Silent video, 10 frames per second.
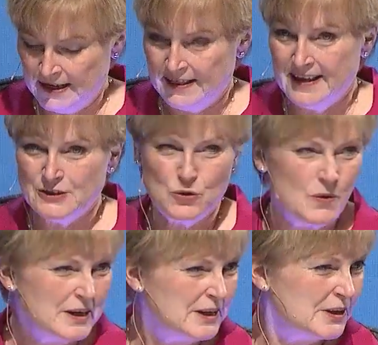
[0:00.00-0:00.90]
That
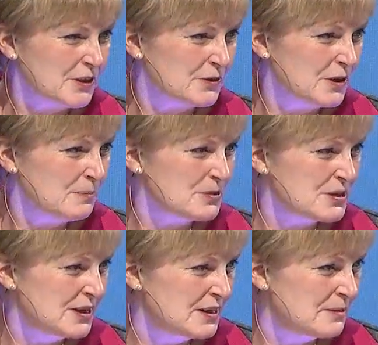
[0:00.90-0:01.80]
20 to
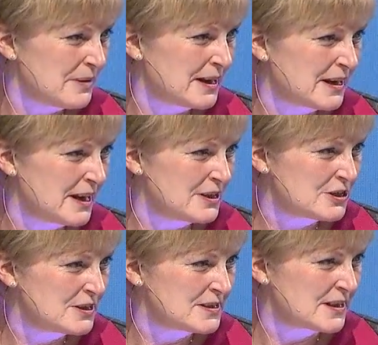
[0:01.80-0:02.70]
30% of the medications